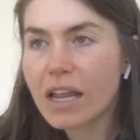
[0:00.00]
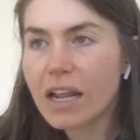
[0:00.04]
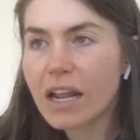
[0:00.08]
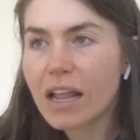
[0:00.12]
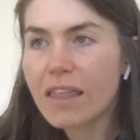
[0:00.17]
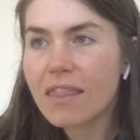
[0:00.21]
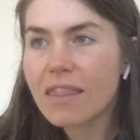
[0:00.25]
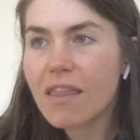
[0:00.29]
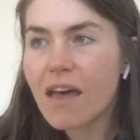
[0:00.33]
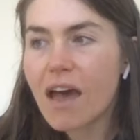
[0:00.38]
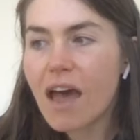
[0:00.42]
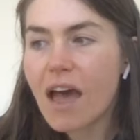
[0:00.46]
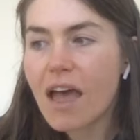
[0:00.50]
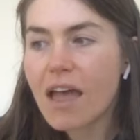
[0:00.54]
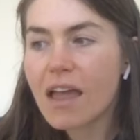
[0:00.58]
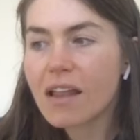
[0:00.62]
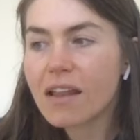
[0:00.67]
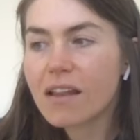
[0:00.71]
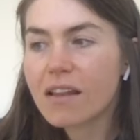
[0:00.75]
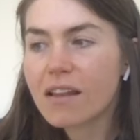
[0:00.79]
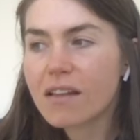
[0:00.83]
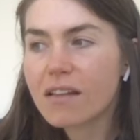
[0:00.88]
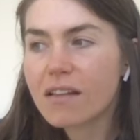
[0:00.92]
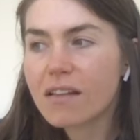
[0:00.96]
And
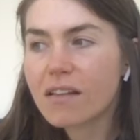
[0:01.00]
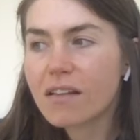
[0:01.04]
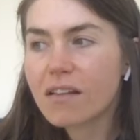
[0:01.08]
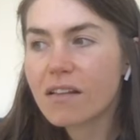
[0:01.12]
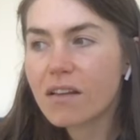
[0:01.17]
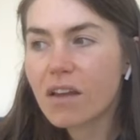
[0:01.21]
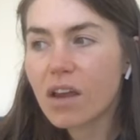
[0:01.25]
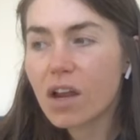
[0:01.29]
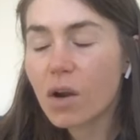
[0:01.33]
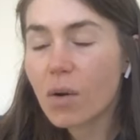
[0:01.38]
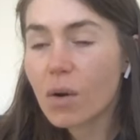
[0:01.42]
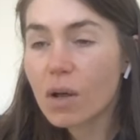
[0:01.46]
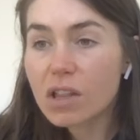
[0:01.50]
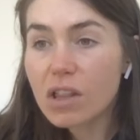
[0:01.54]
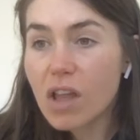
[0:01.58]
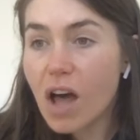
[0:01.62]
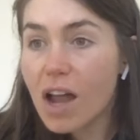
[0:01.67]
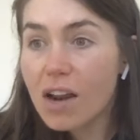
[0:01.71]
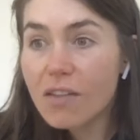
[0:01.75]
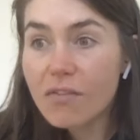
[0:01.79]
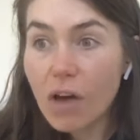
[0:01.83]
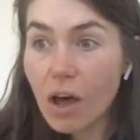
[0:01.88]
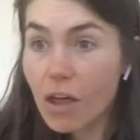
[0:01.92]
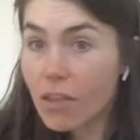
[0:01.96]
then, you know, a lot
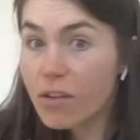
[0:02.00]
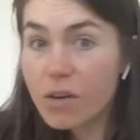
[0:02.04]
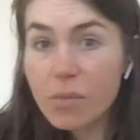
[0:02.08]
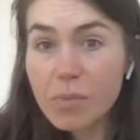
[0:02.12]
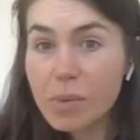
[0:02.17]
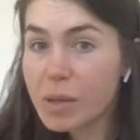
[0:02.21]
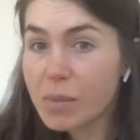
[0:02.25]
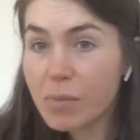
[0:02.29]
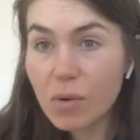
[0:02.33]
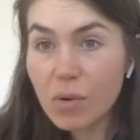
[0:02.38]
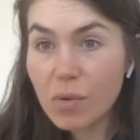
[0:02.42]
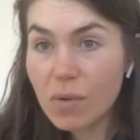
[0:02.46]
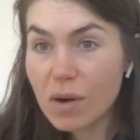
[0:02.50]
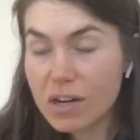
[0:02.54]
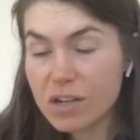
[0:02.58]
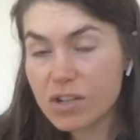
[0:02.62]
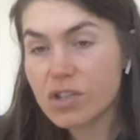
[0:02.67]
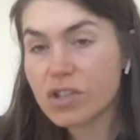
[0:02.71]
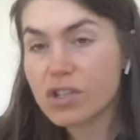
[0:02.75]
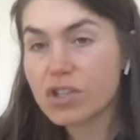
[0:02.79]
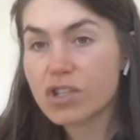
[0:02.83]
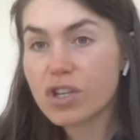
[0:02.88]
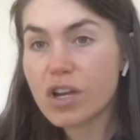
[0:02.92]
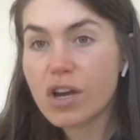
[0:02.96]
of other people watch
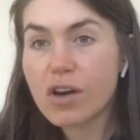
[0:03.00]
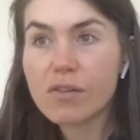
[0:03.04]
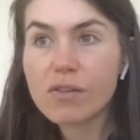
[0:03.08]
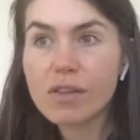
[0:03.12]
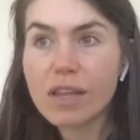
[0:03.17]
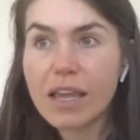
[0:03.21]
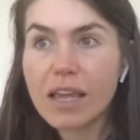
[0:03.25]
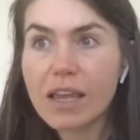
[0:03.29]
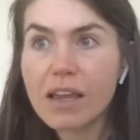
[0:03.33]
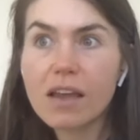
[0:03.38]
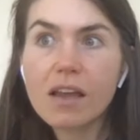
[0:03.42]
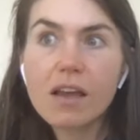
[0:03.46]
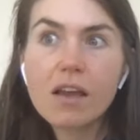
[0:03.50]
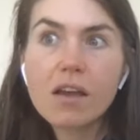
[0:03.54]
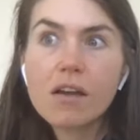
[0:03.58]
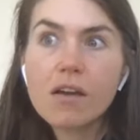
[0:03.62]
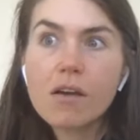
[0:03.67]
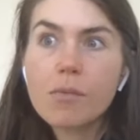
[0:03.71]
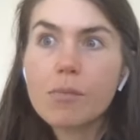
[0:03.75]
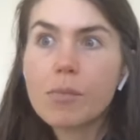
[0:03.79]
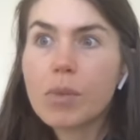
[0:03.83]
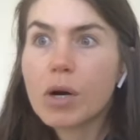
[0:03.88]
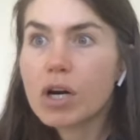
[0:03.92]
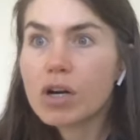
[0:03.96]
the show, like
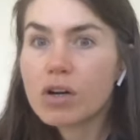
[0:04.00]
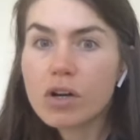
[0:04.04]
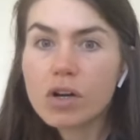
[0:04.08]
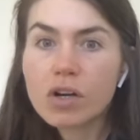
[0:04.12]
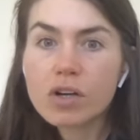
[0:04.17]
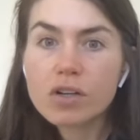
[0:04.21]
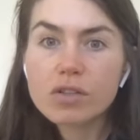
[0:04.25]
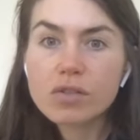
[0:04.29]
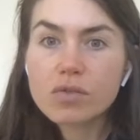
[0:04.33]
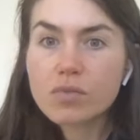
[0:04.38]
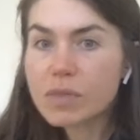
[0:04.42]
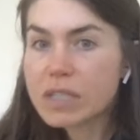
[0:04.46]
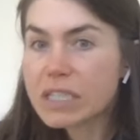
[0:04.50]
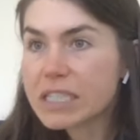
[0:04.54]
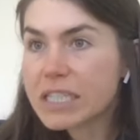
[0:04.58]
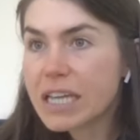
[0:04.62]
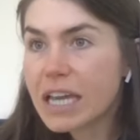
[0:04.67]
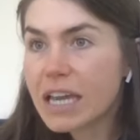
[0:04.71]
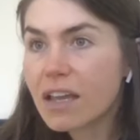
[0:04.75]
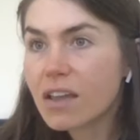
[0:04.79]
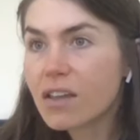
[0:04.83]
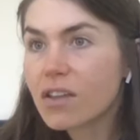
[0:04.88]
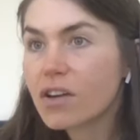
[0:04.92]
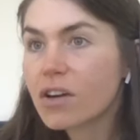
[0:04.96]
partners,
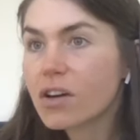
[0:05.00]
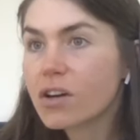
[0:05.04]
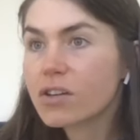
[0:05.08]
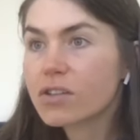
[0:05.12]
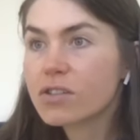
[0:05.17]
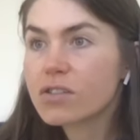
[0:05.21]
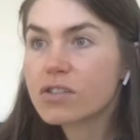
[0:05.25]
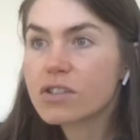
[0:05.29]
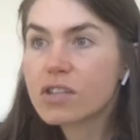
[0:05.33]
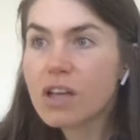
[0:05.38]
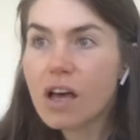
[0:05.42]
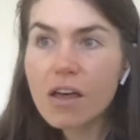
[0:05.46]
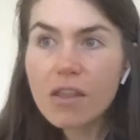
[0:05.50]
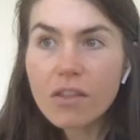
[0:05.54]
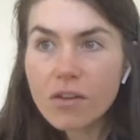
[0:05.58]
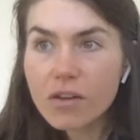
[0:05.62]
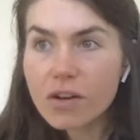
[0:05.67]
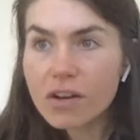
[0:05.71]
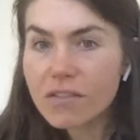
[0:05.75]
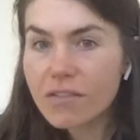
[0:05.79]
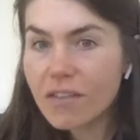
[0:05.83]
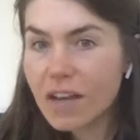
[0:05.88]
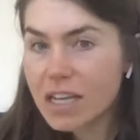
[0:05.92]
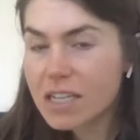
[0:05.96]
retailers, other
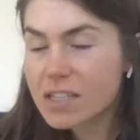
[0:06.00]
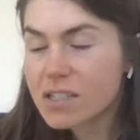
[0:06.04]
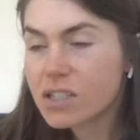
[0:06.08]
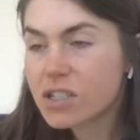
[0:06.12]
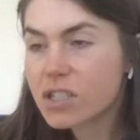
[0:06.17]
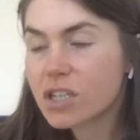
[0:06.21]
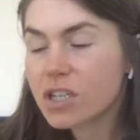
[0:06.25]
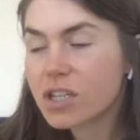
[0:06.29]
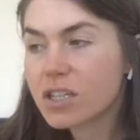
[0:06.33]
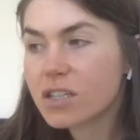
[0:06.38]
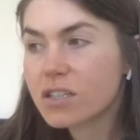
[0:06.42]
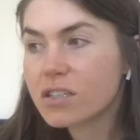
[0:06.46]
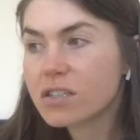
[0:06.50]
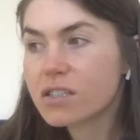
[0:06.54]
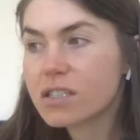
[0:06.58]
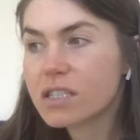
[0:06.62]
investors.